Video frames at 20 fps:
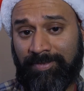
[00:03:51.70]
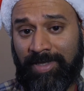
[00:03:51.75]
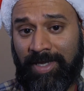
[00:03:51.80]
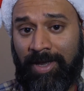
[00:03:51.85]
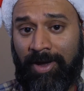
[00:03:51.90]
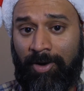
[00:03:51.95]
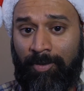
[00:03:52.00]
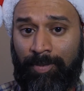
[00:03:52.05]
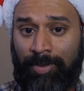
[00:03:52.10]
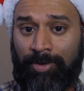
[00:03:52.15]

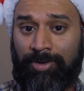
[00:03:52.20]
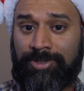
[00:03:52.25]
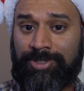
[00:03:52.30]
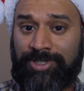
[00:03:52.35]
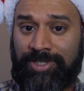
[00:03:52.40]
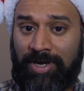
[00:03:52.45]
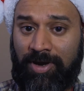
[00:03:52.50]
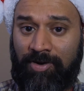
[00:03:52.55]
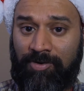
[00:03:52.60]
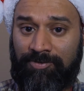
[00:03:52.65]
help
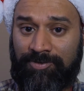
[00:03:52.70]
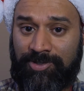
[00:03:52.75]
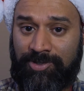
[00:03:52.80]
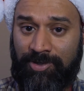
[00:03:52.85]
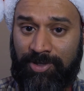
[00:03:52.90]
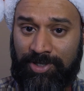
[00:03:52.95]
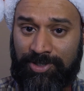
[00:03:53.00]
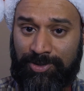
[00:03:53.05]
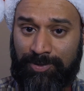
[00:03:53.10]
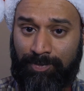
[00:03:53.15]
herself
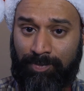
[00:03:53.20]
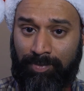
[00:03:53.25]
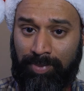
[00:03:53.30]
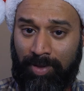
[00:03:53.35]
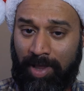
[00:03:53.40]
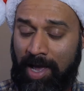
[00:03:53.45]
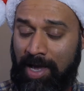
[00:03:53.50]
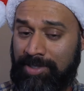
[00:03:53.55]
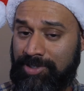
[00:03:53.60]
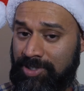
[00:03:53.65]
to this
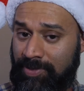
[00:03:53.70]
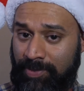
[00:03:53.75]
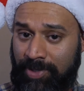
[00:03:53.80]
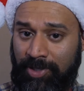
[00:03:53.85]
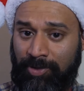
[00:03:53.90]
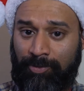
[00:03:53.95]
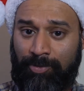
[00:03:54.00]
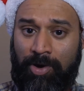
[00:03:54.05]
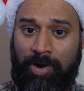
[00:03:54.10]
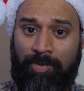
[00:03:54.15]

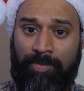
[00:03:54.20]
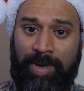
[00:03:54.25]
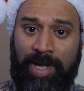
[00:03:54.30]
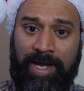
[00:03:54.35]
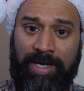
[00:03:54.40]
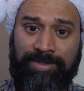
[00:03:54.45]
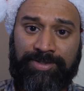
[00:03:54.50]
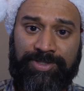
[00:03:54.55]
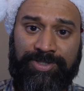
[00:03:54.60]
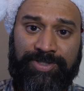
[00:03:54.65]
blossoming
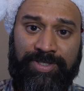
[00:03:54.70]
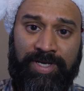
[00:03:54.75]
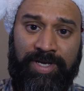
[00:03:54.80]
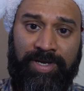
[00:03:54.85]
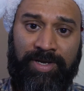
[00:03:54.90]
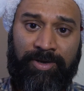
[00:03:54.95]
romance